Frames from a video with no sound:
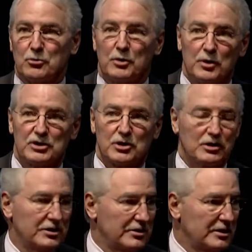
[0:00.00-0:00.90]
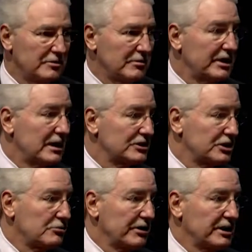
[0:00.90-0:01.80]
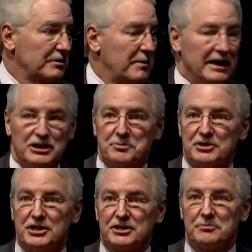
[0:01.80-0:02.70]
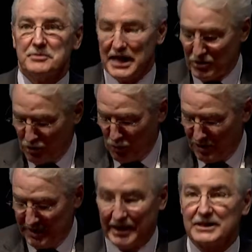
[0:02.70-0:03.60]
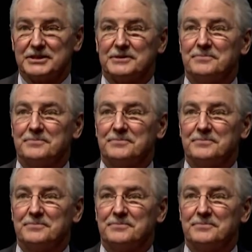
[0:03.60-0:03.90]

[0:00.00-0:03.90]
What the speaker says: what was called Radiology Curriculum Management System, now Cortex.